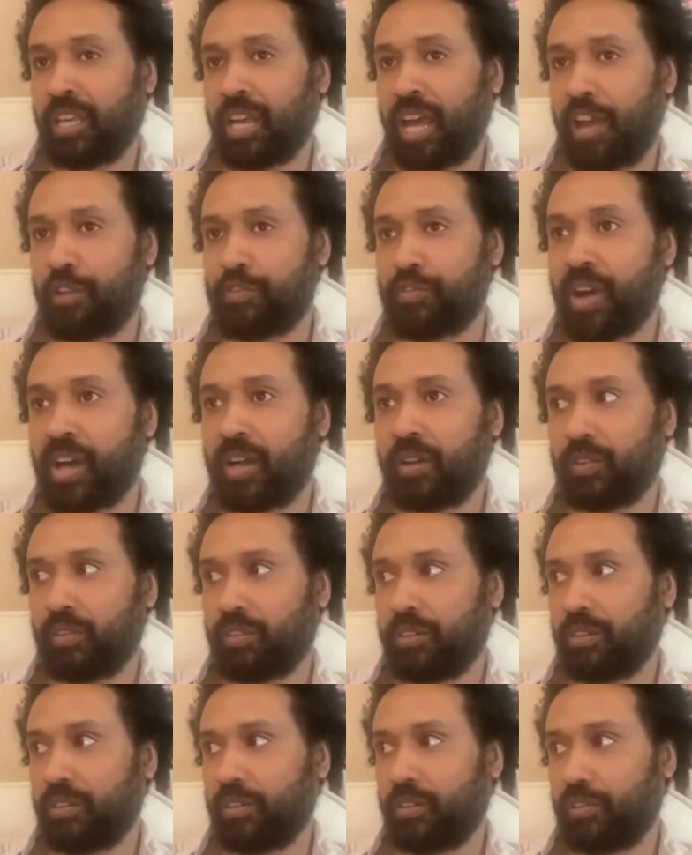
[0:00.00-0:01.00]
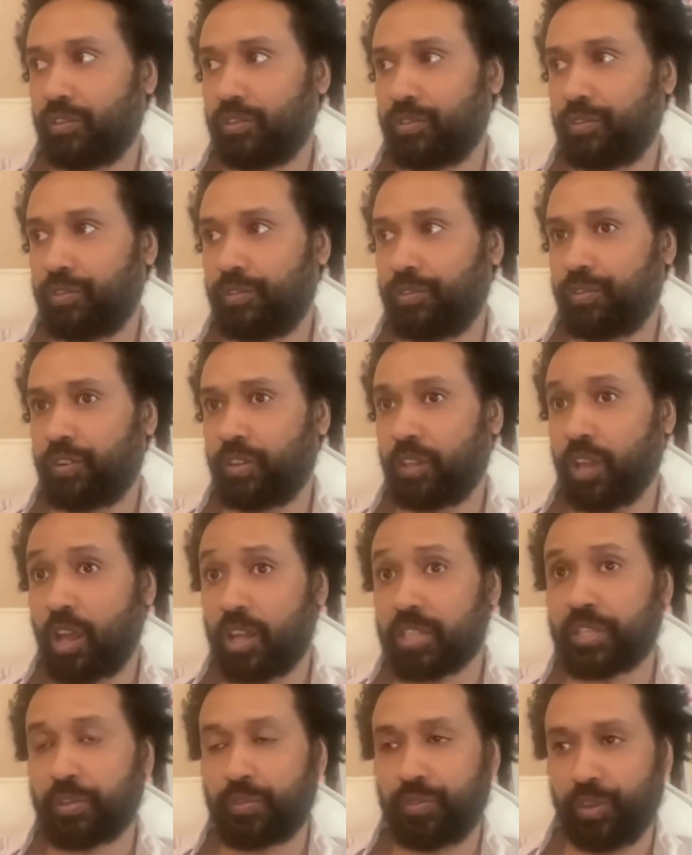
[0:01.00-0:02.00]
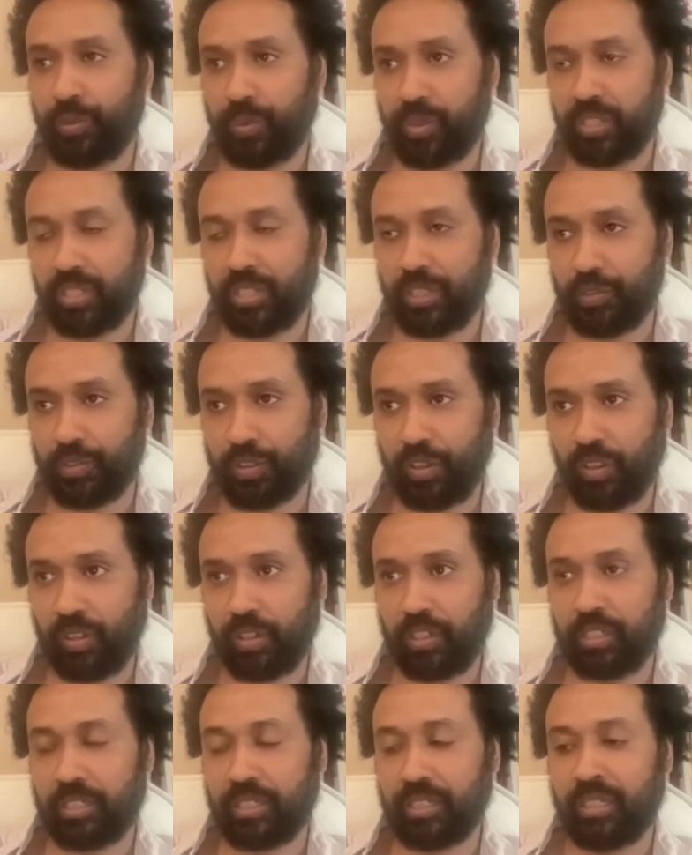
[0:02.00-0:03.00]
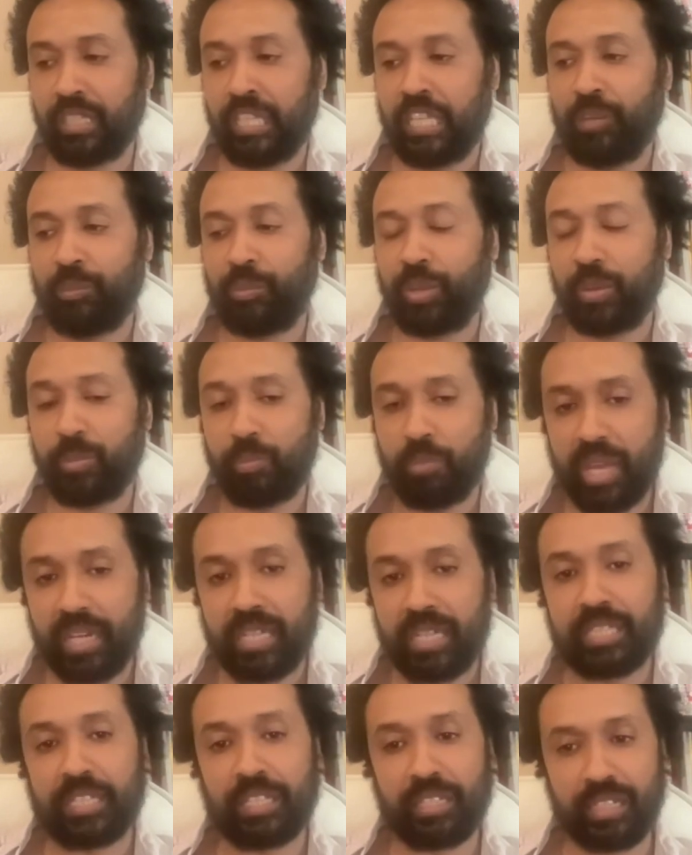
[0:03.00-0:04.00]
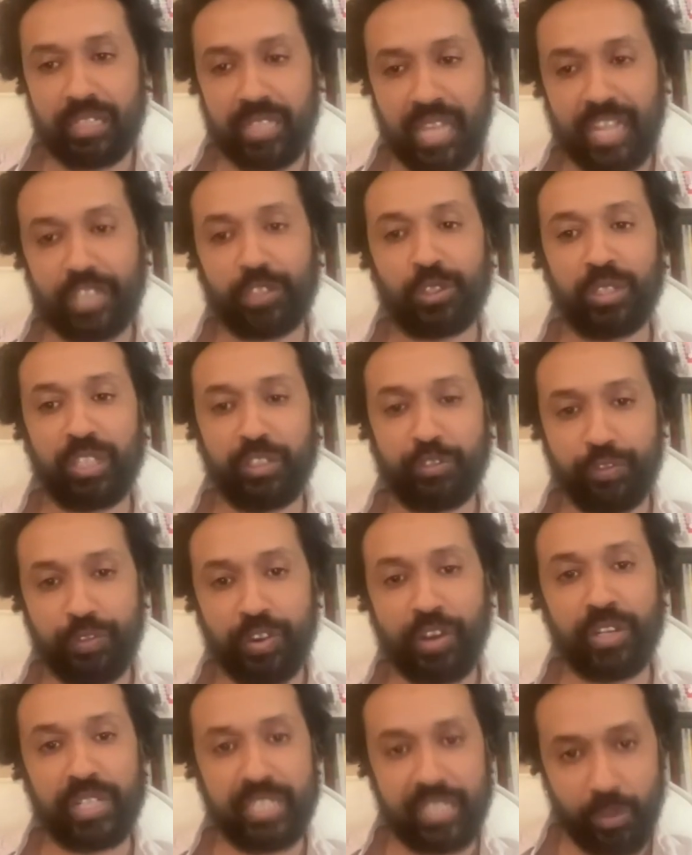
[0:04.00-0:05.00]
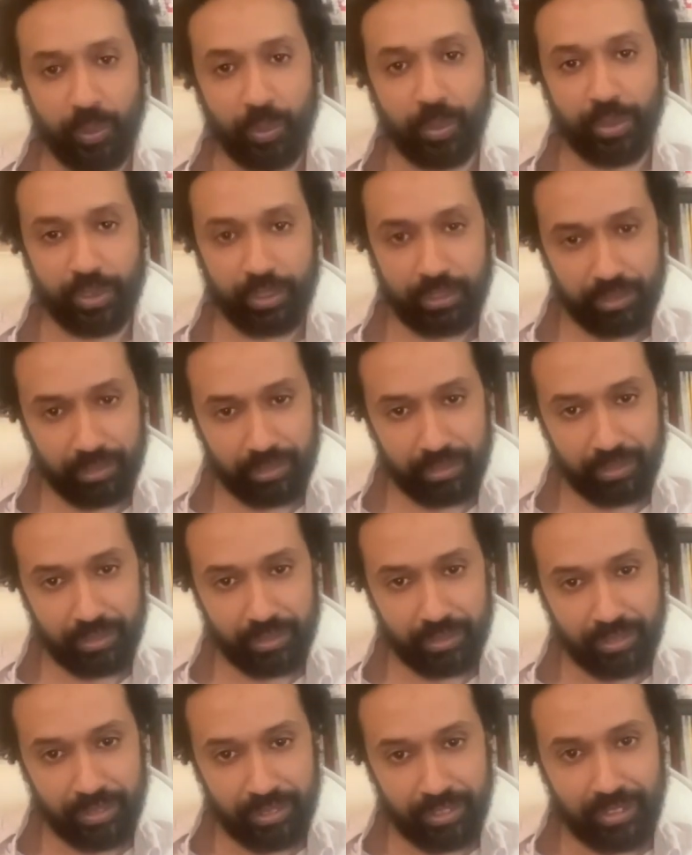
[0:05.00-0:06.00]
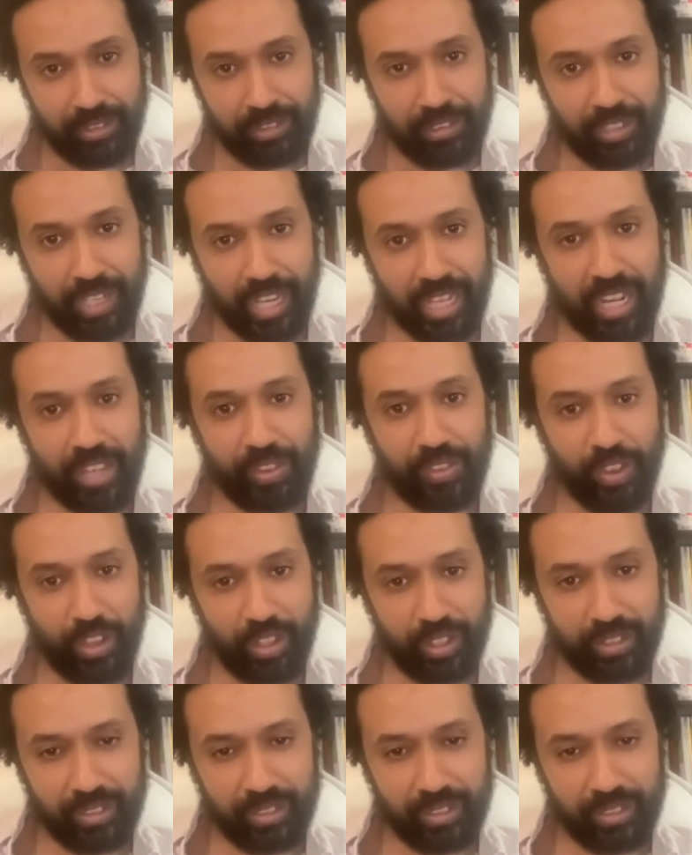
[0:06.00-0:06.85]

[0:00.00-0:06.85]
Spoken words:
I found philosophy really difficult, but medicine is actually very simple. And I thought,